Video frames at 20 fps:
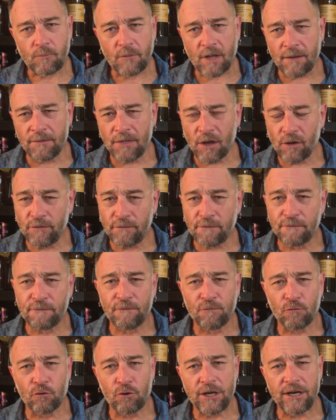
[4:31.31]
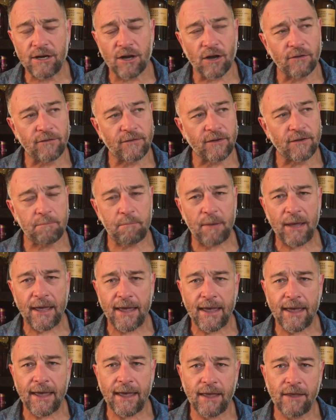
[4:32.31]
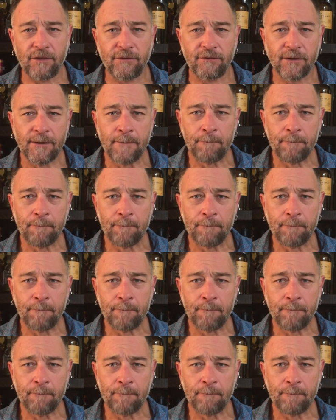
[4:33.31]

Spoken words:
Those fruity notes, those pears.